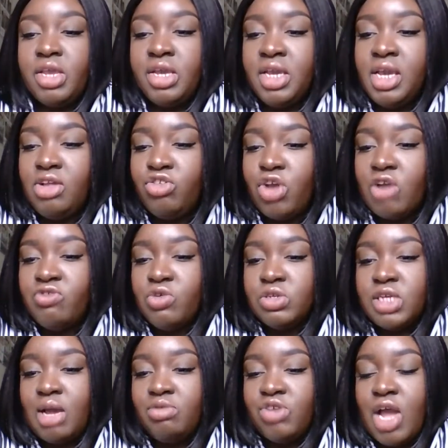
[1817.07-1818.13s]
Kids are a
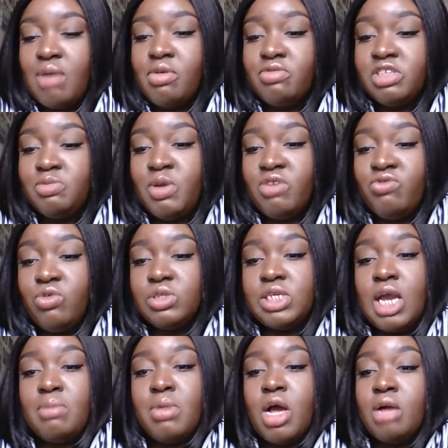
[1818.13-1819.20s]
full-time job. I respect
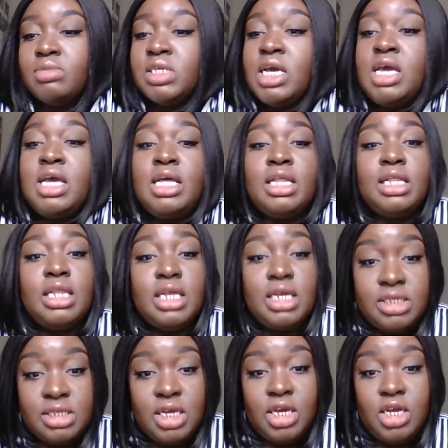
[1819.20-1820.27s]
full-time moms.
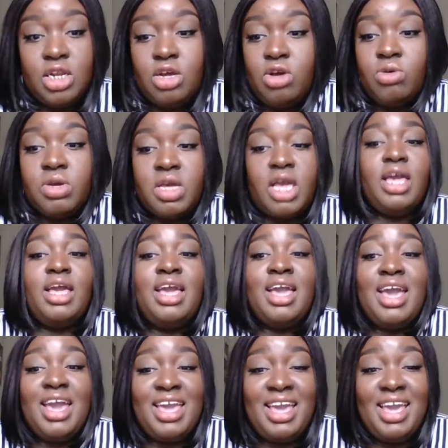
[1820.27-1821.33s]
Listen,
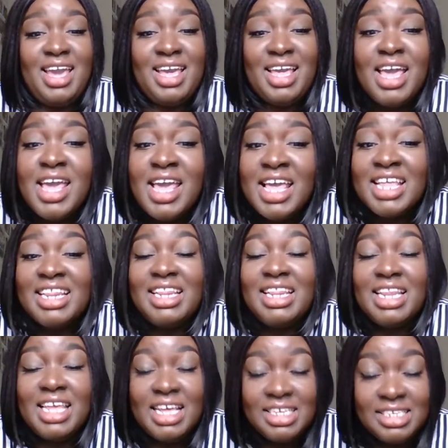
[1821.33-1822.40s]
okay?
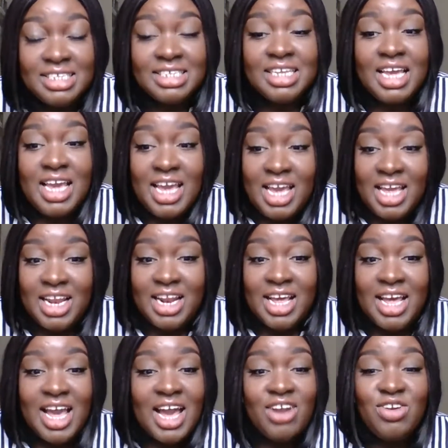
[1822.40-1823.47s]
Listen.
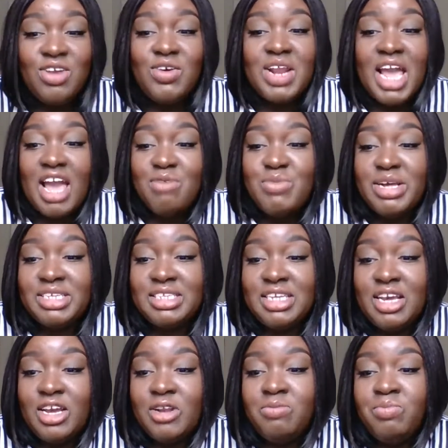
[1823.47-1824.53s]
I don't even have my
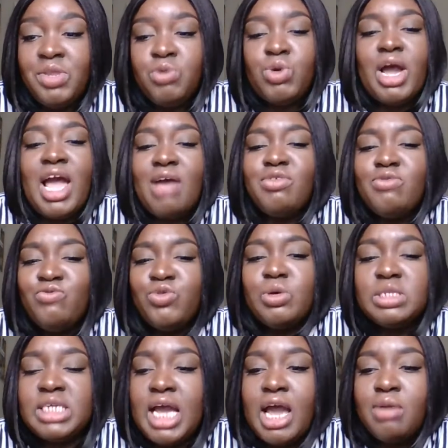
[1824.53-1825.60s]
son. Well, I have him
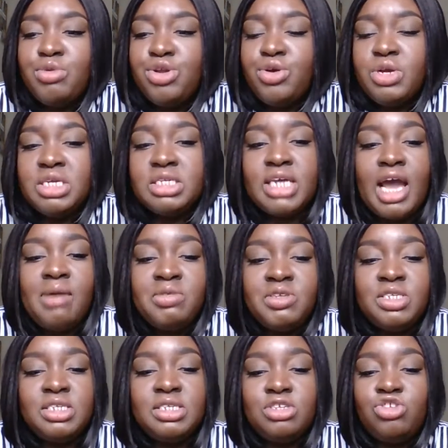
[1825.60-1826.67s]
full-time, because of the
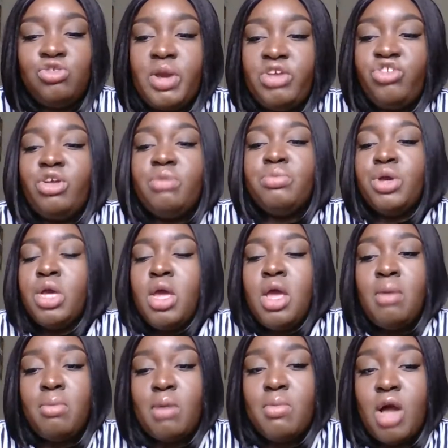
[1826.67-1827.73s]
absentee situation, but
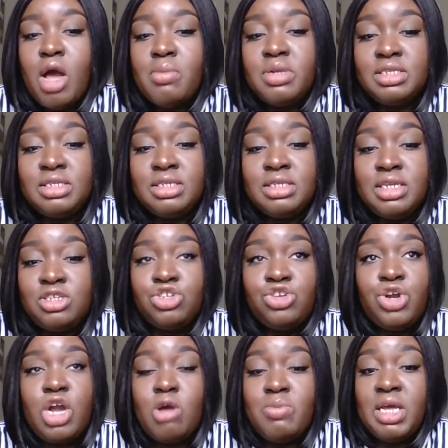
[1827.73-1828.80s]
my mom and
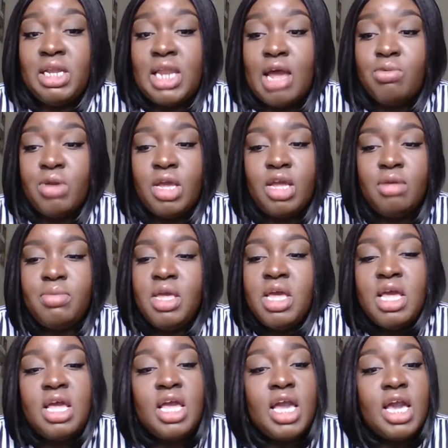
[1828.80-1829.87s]
sister help me a lot with him.
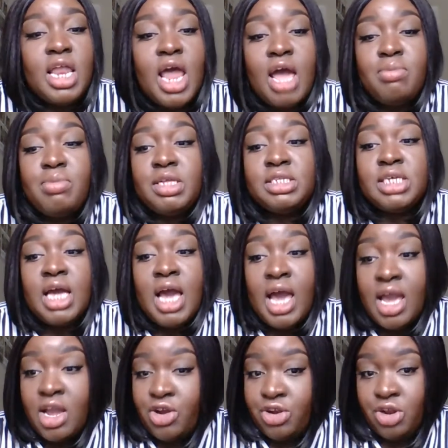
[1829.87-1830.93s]
And I be
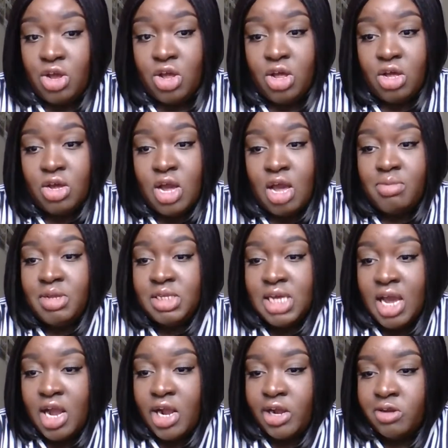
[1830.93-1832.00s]
tired, y'all. I be
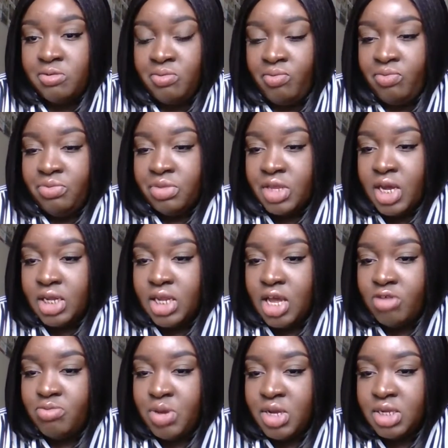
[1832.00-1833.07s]
tired. I
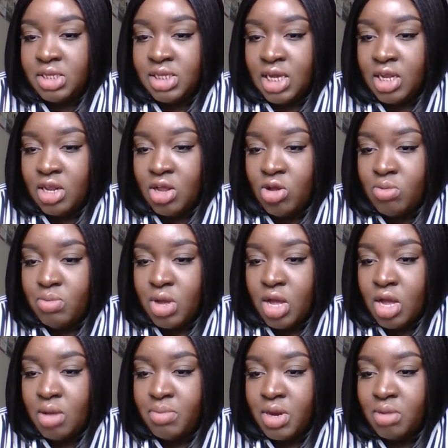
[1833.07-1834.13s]
love being a stay-at-home
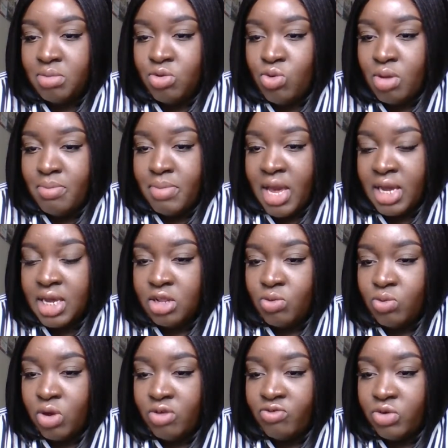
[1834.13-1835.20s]
mom, but I'm going back in the
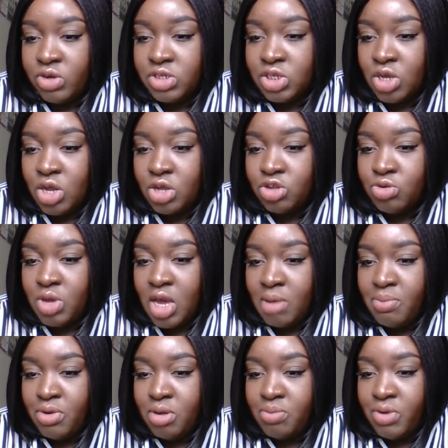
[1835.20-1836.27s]
workforce, y'all. You
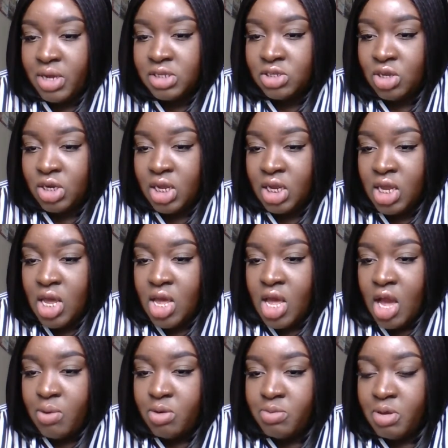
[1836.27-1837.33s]
can't put a price on it.
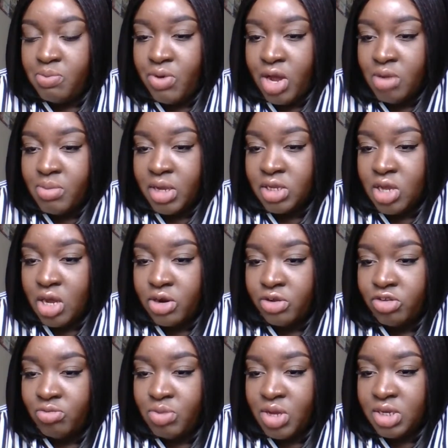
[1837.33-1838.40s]
I would be proud of my
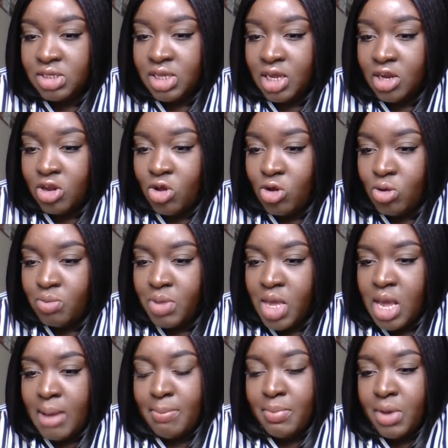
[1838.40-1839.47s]
daughters of being a stay-at-home.
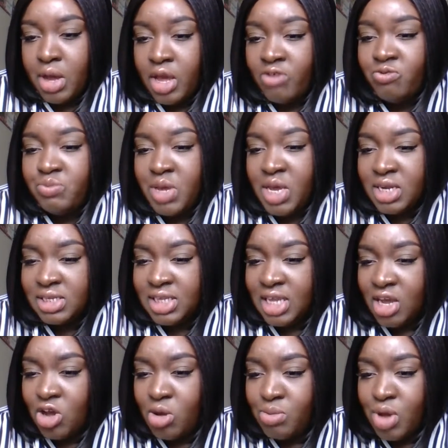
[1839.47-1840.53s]
If being a
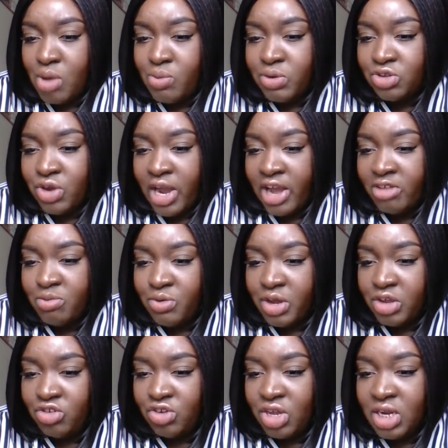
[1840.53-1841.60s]
stay-at-home mom was their
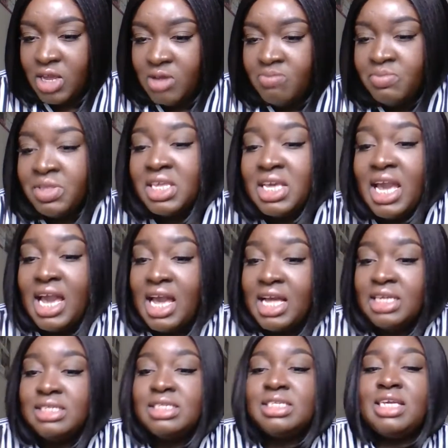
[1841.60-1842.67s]
aspiration.
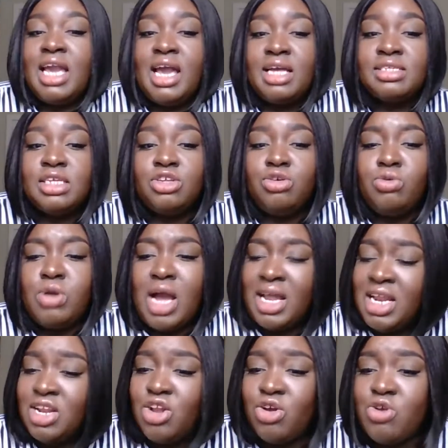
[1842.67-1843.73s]
Yes. And I
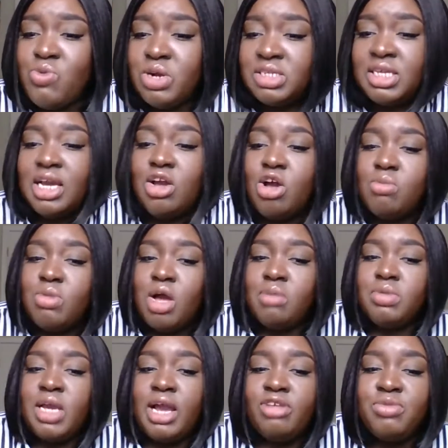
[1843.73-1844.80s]
didn't know you were a stay-at-home
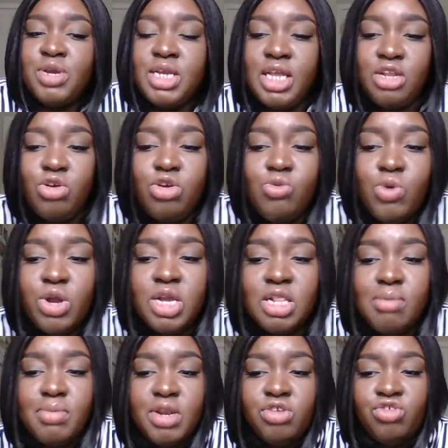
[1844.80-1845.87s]
mom, Yasmin, because I know you work in
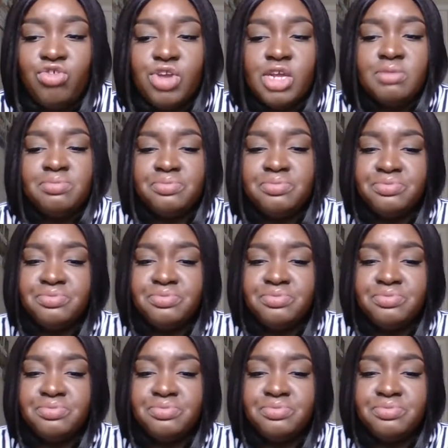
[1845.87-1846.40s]
the ministry.